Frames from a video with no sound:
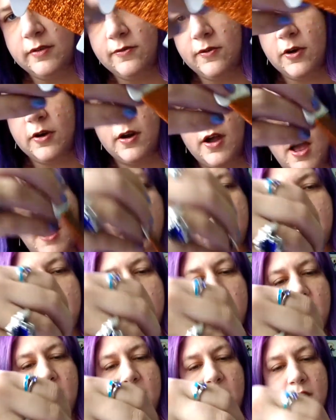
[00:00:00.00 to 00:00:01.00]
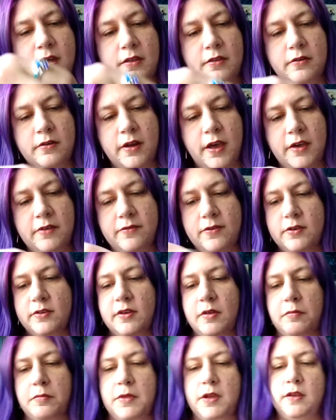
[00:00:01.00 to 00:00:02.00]
for a copper thread the other day for
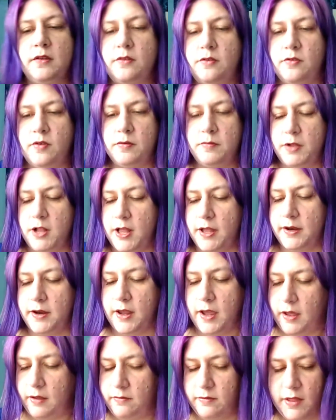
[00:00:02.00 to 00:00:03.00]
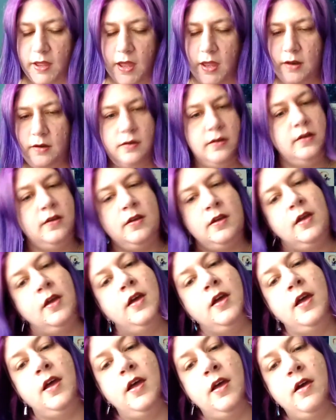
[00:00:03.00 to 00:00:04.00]
something, so I'm glad to have that.
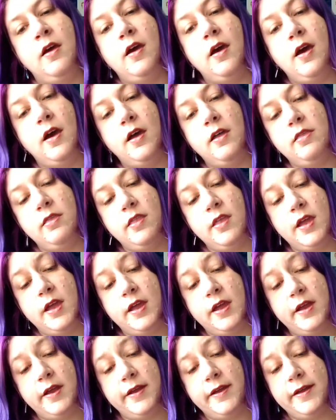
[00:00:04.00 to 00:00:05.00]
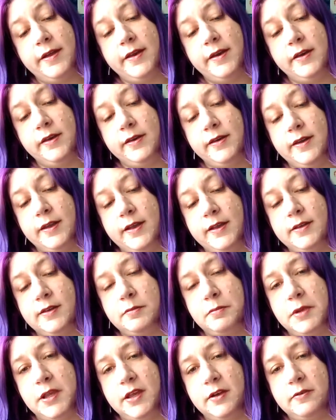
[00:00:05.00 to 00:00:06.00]
And then
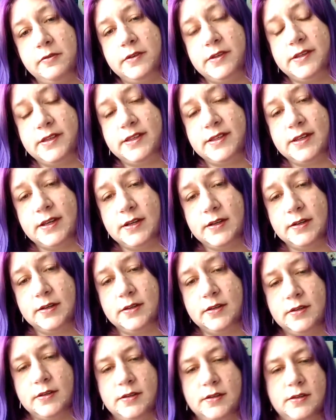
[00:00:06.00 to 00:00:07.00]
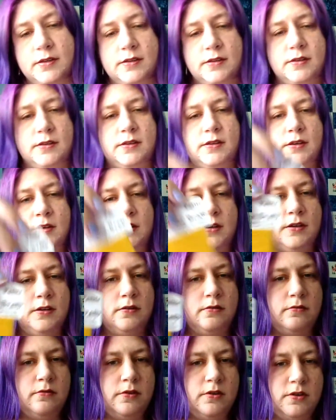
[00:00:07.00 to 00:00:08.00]
SP06,
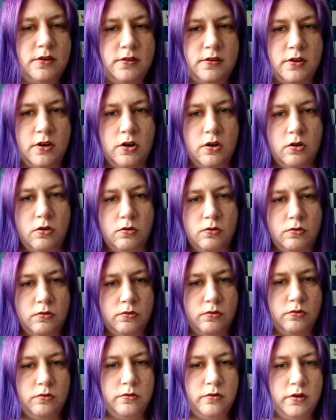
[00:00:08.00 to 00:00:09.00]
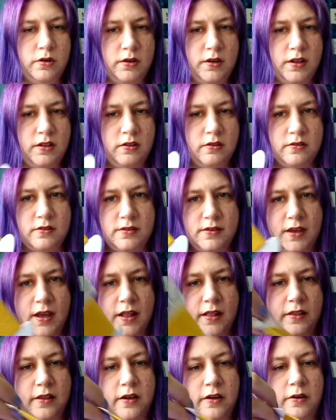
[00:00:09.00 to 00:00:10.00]
which is a gold. It looks
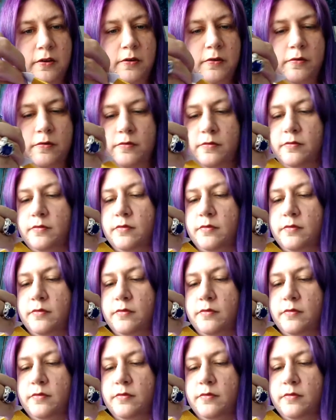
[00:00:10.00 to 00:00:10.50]
yellow,